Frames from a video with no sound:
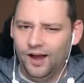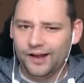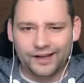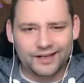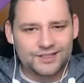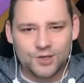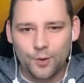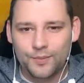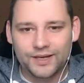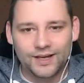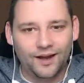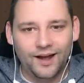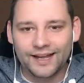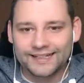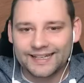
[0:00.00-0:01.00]
I get so many
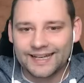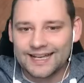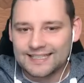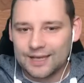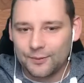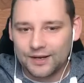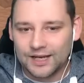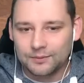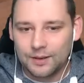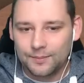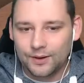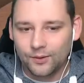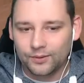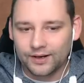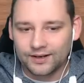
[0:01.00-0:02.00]
ideas that we're going to be
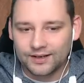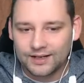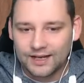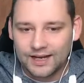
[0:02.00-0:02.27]
building.